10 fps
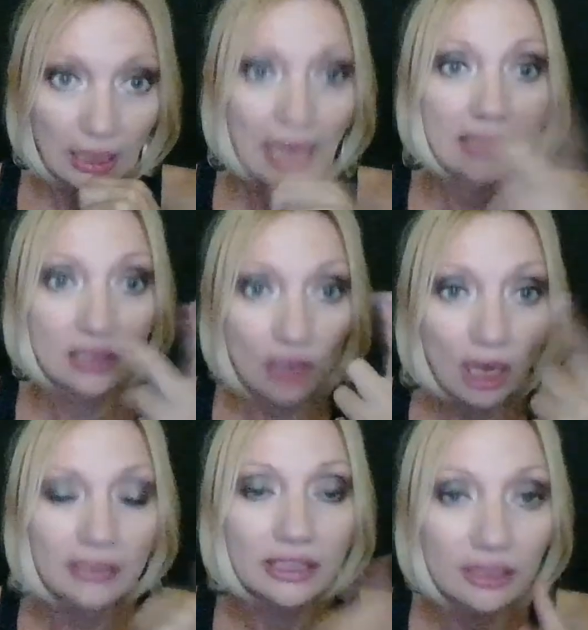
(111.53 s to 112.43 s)
as
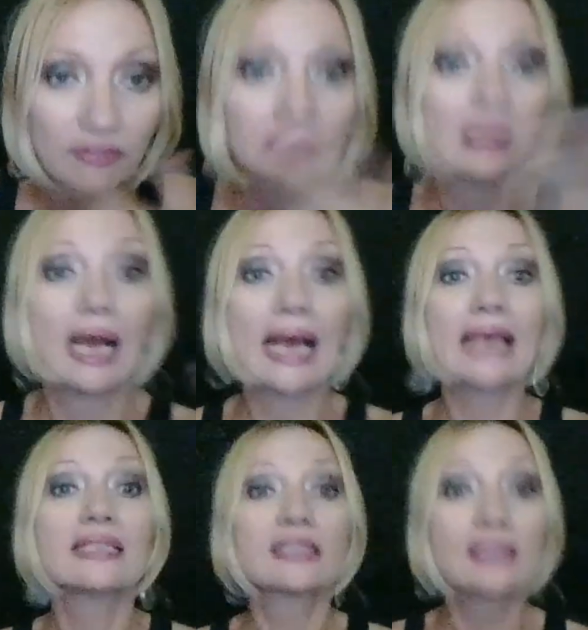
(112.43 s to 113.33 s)
God given,
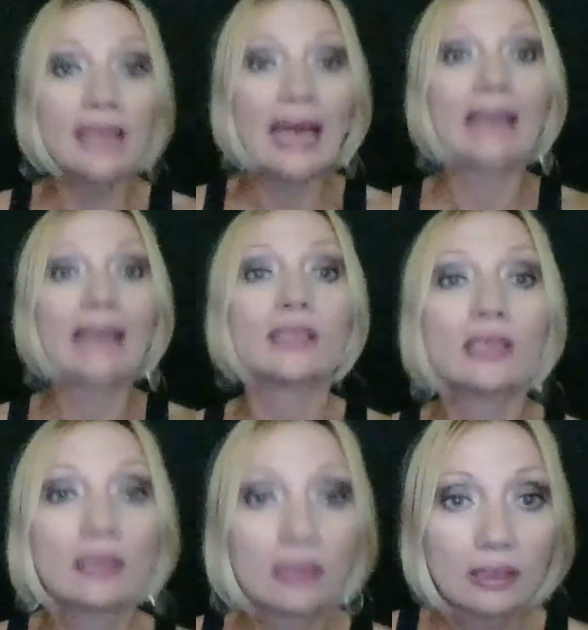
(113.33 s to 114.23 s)
as that
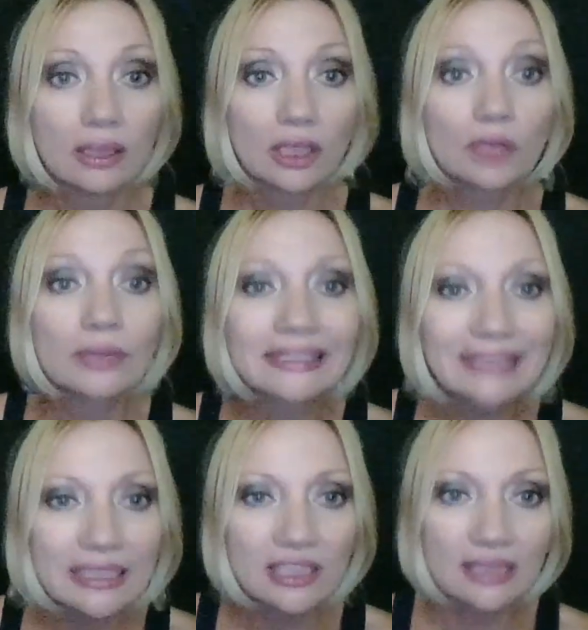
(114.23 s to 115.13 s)

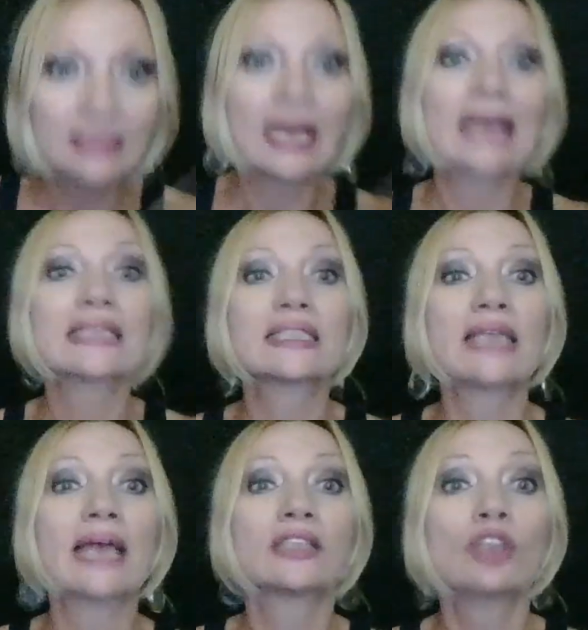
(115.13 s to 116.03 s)
quintessence, as
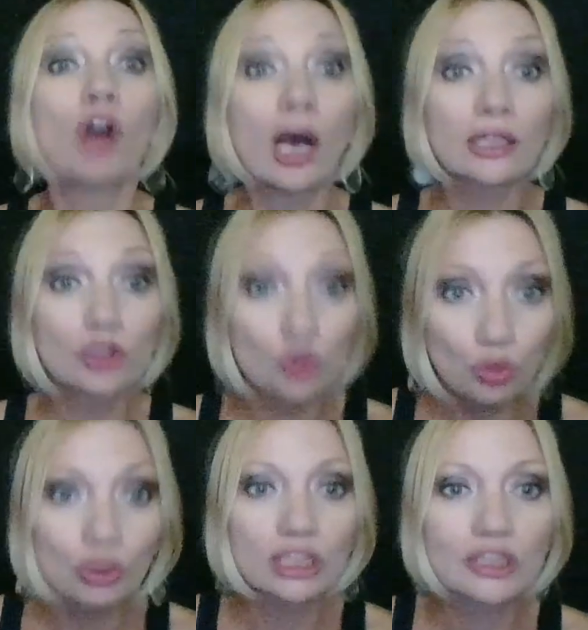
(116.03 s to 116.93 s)
that God
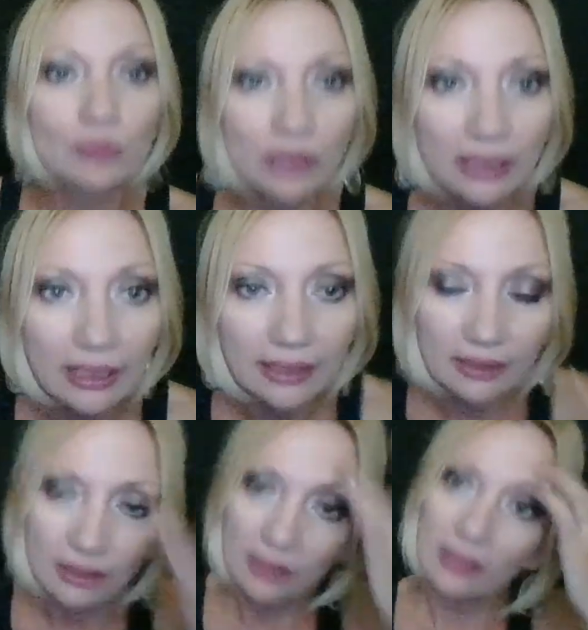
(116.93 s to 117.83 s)
source
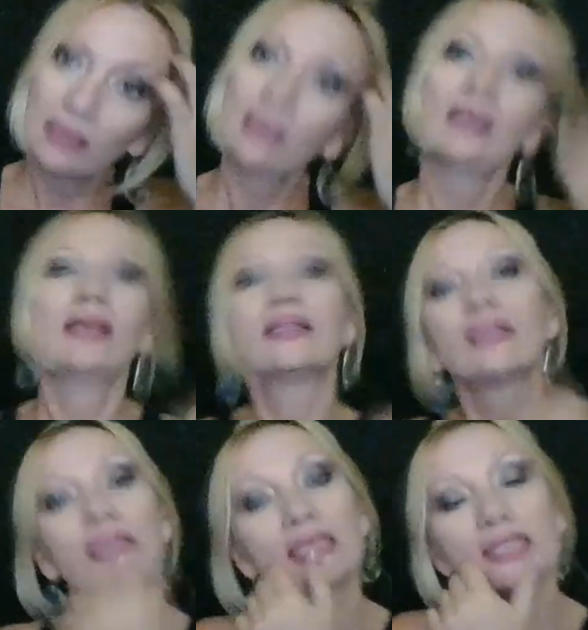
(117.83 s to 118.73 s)
within.
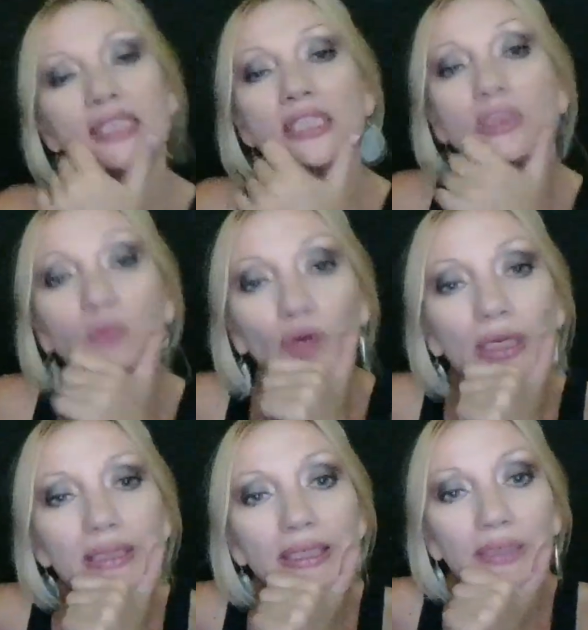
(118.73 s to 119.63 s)
This is
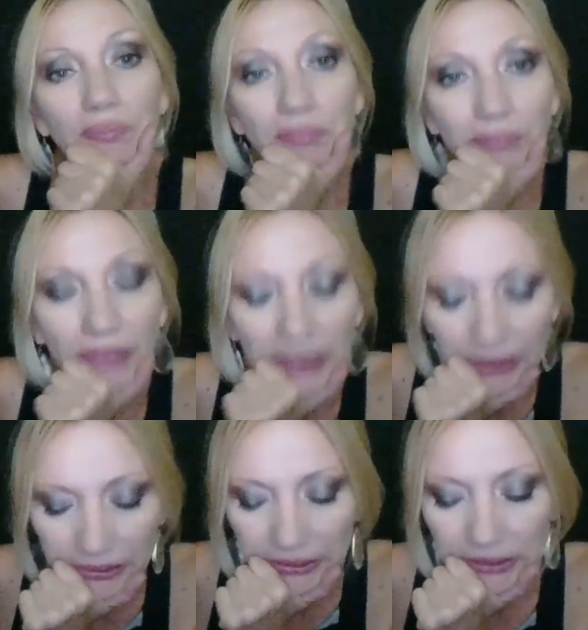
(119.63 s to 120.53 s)
what it
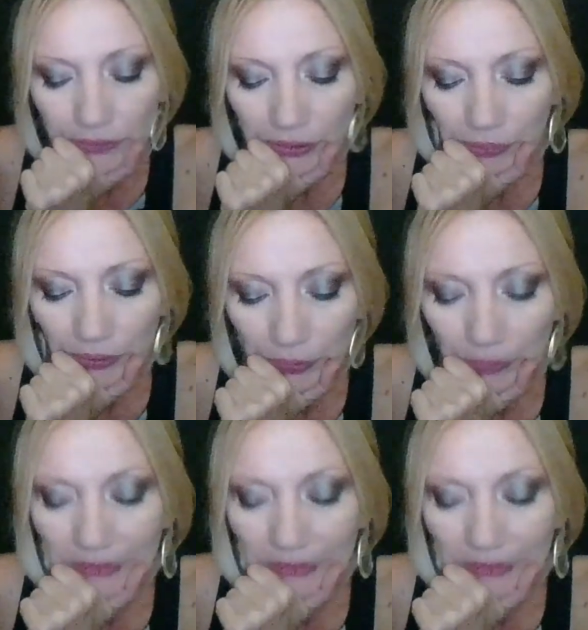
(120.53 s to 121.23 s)
means when people